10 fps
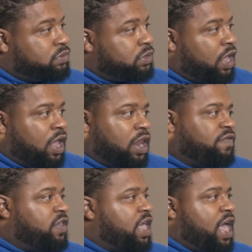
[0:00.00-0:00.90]
Yeah,
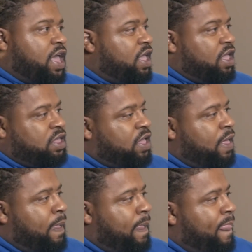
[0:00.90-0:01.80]
well, I think
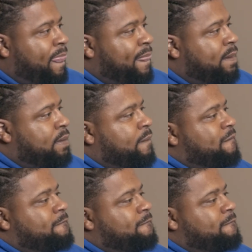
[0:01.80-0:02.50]
it goes with both